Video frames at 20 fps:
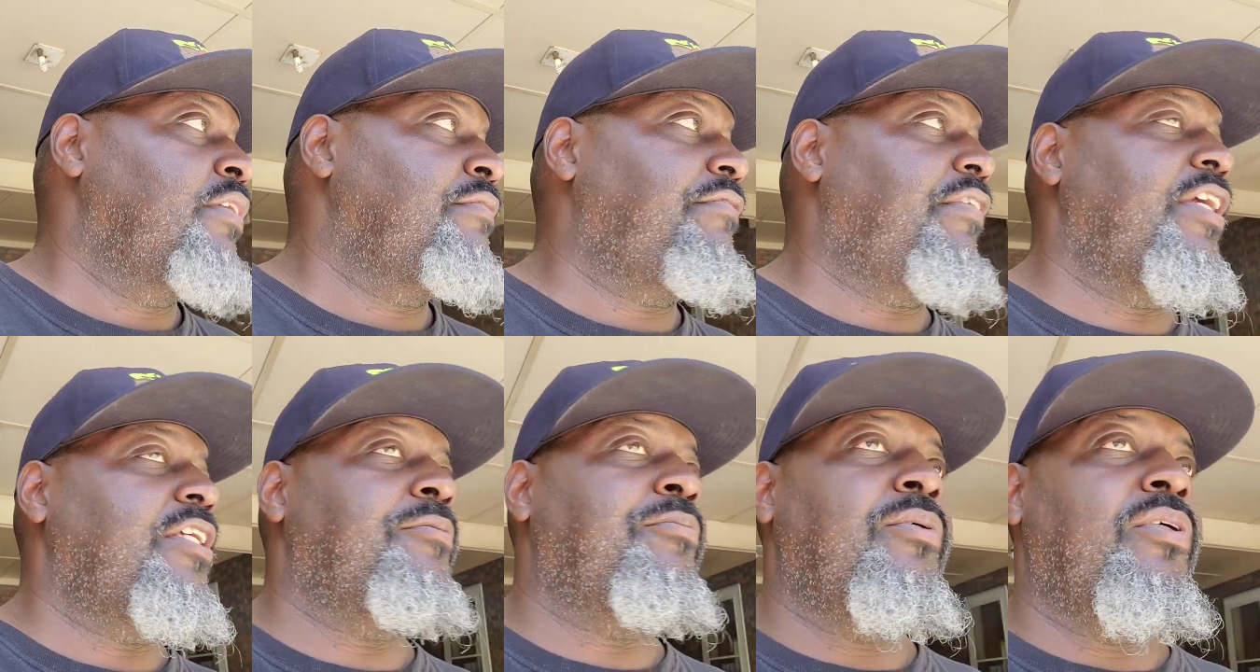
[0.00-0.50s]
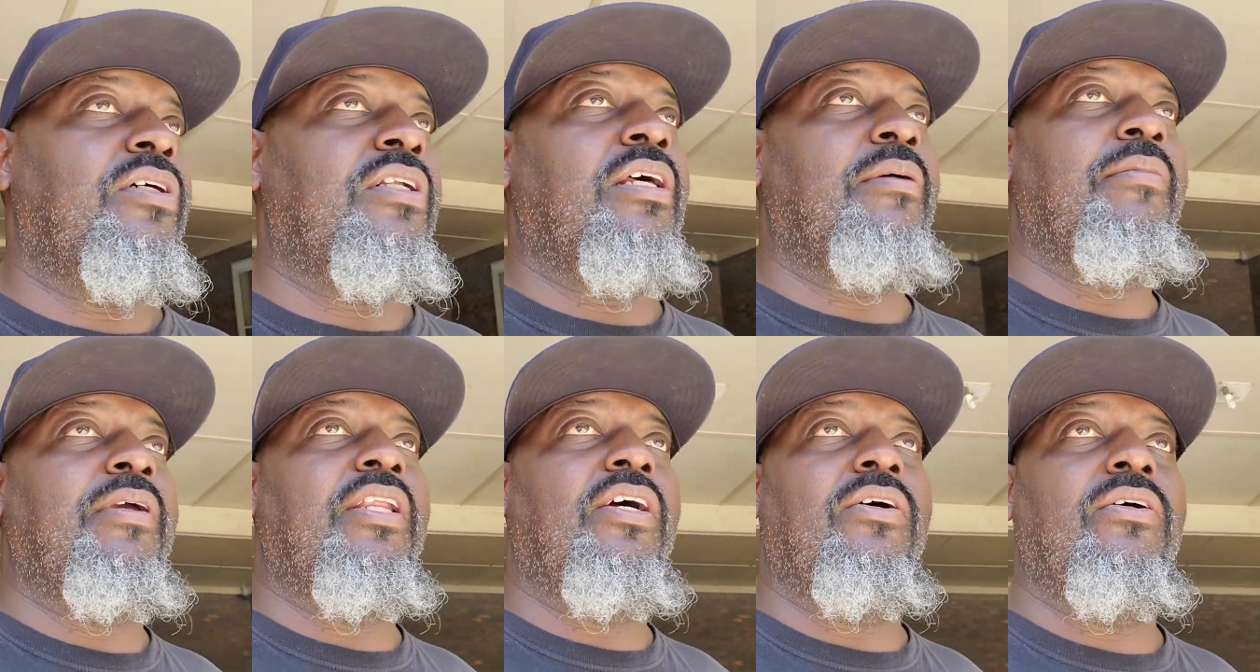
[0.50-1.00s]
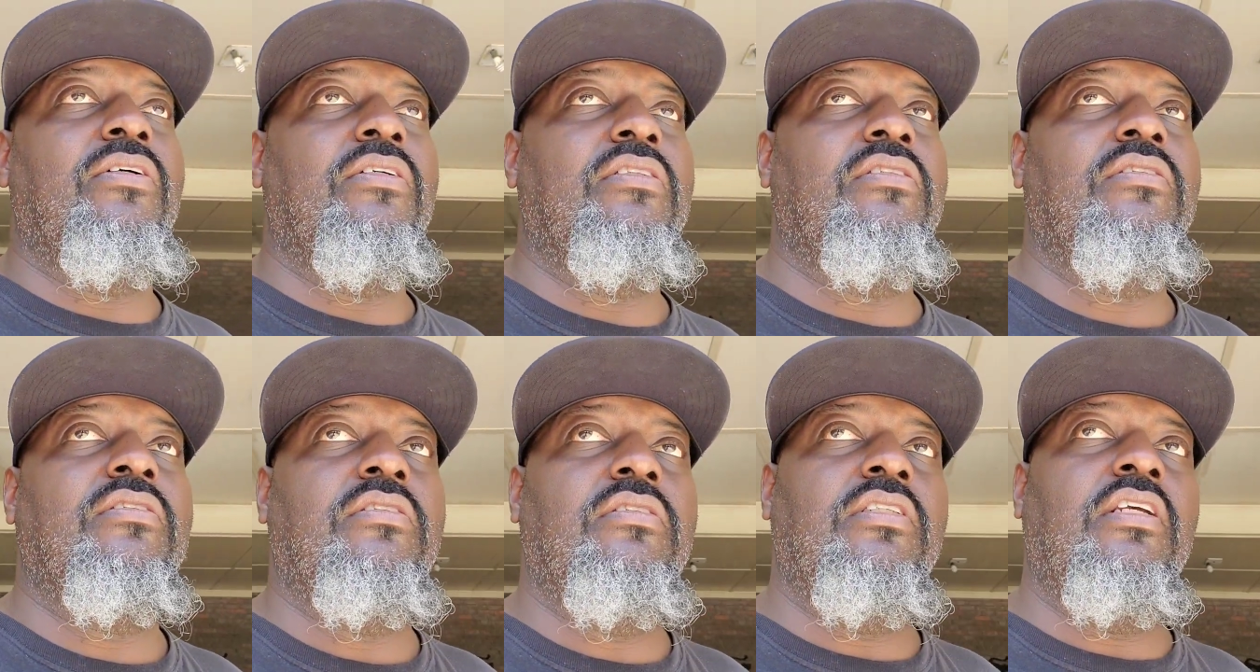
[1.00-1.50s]
Facebook, let me know
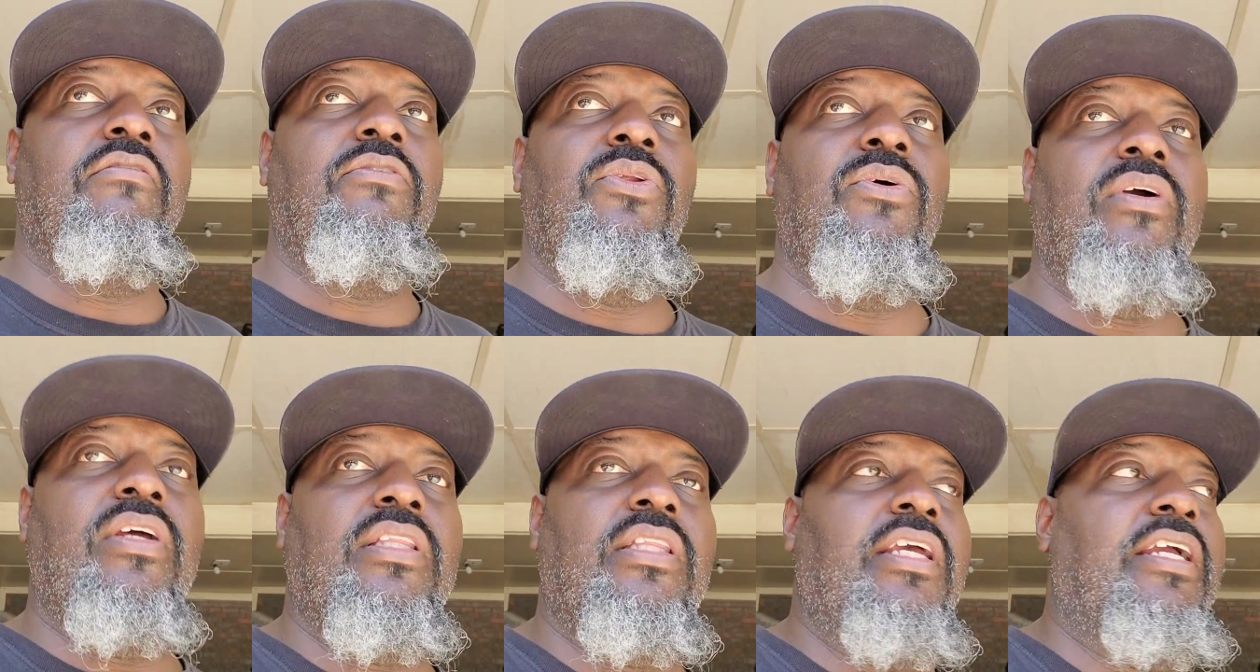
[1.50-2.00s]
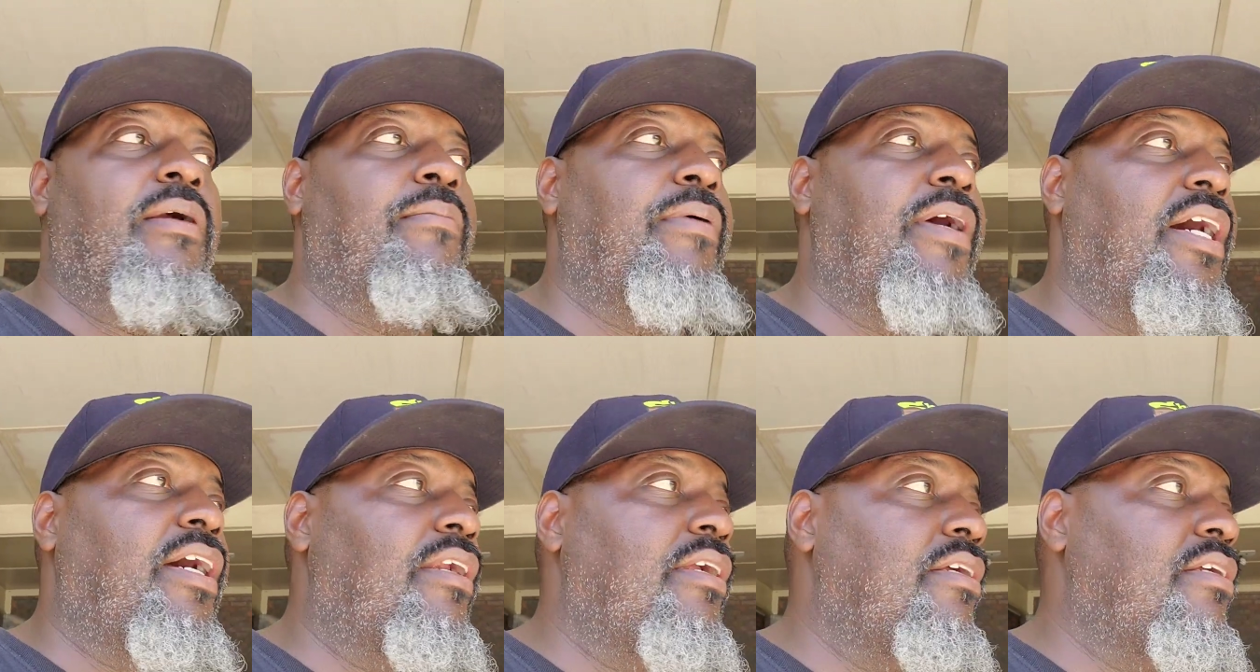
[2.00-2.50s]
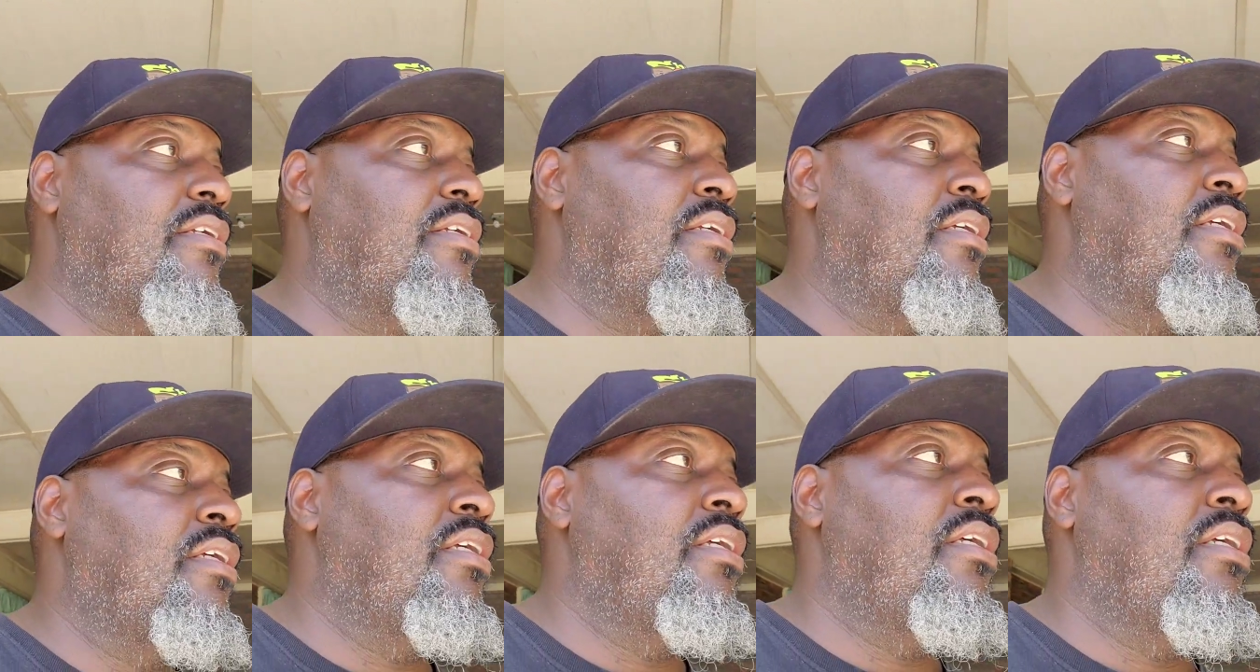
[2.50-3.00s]
if you know anything about it.
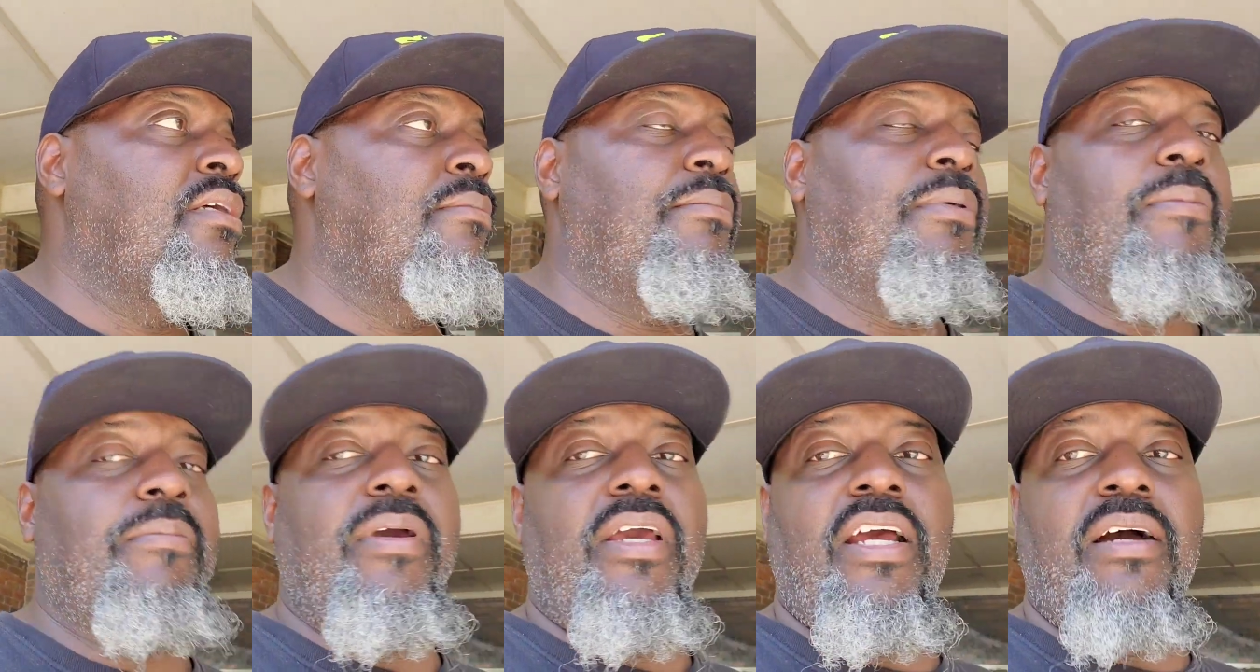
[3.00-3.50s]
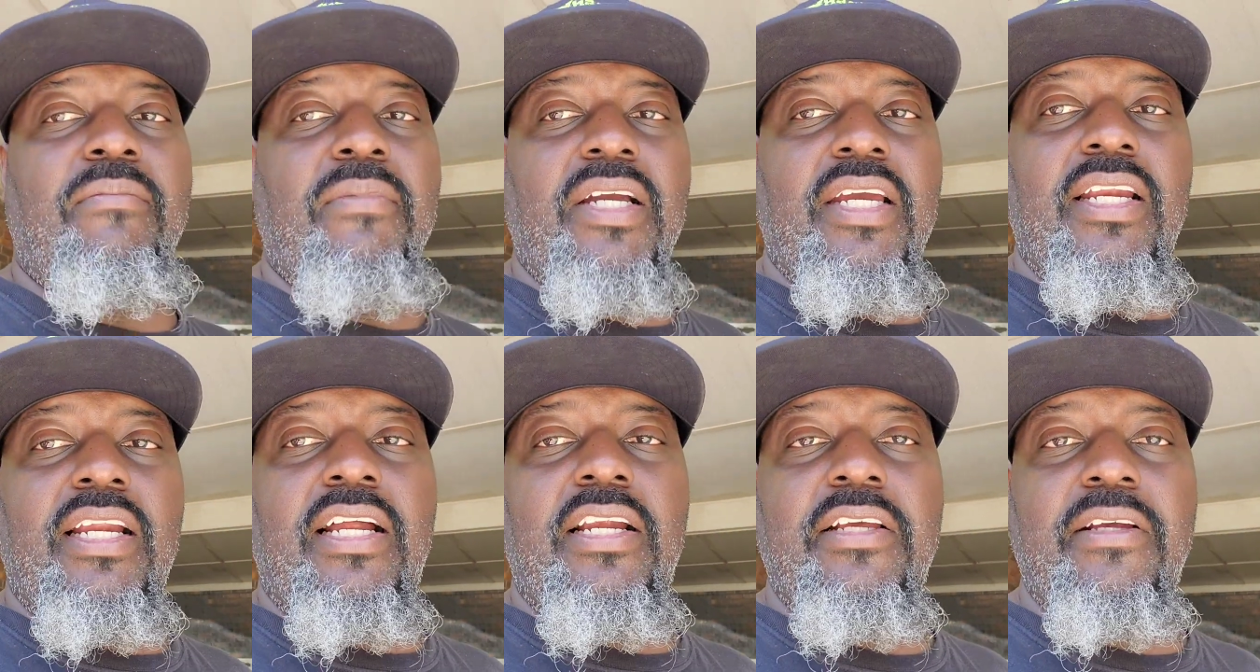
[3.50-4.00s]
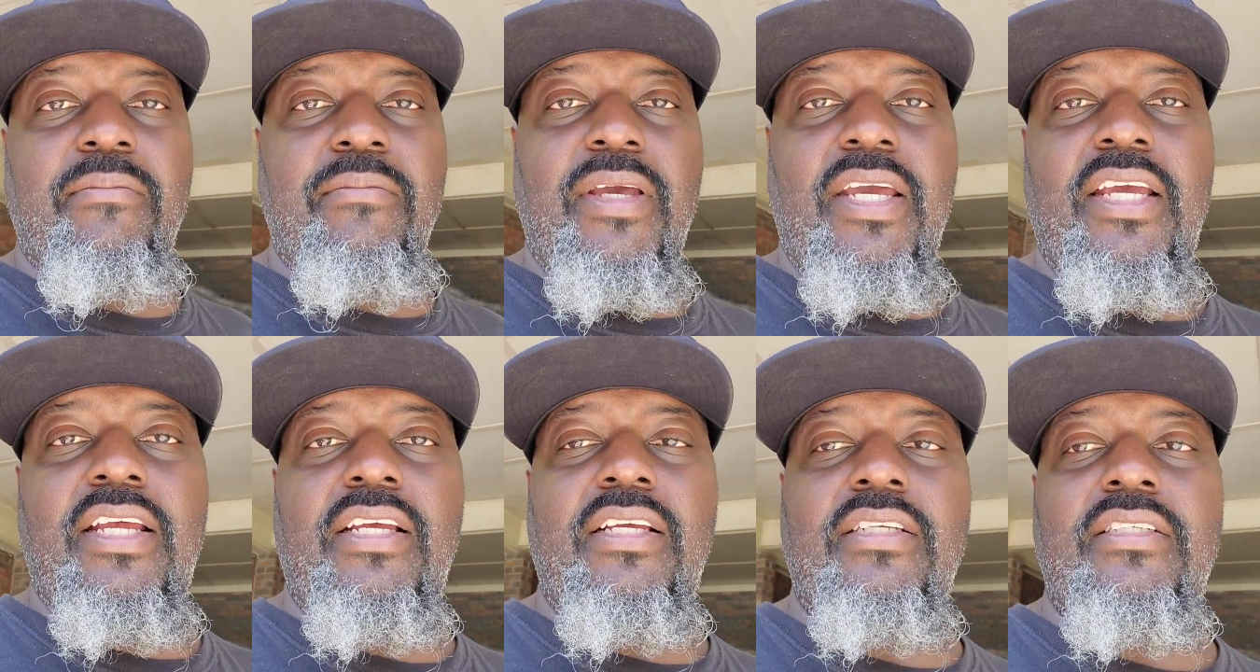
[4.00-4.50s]
But man, I'm gonna get out of here,
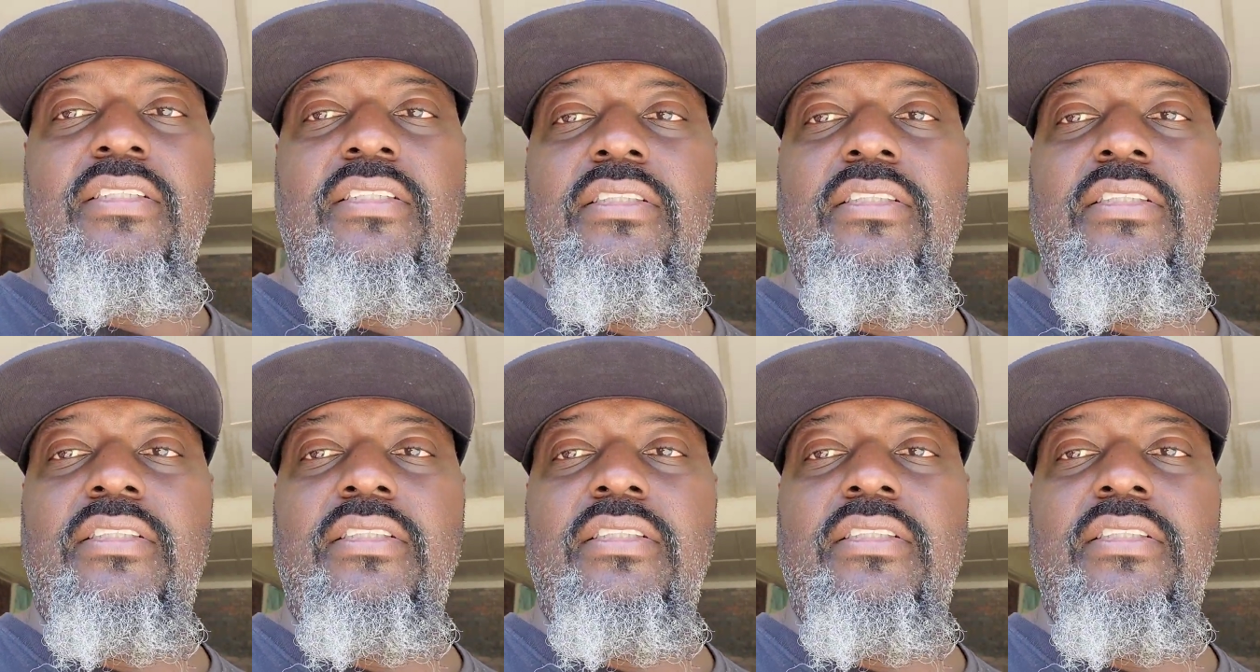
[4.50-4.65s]
man.